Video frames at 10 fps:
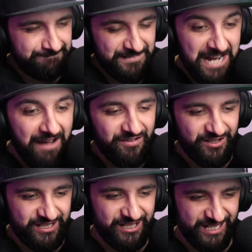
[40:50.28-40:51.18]
Never a
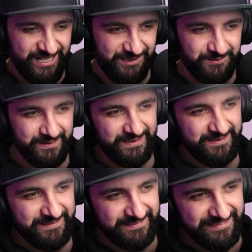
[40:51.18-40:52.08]
clear win.
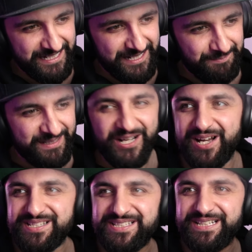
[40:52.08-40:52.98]

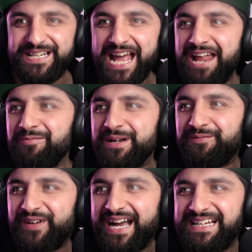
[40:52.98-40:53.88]
Because then we
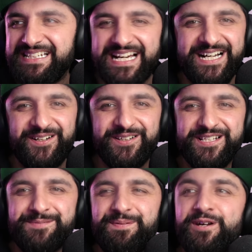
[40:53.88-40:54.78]
find out
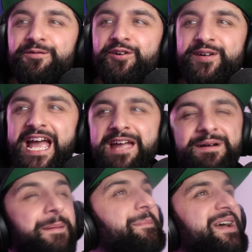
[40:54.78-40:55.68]
this beautiful game
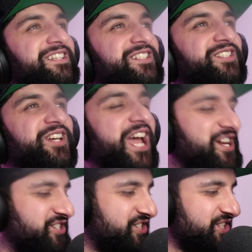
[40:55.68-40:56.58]
on a momentous
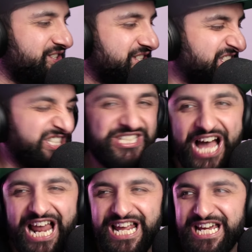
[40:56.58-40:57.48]
occasion
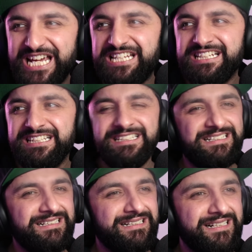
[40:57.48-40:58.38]
sullied
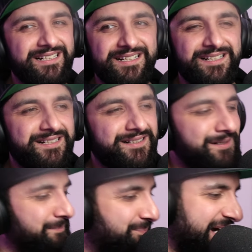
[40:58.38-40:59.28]

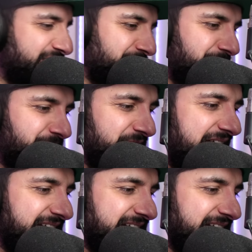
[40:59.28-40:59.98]
by the fact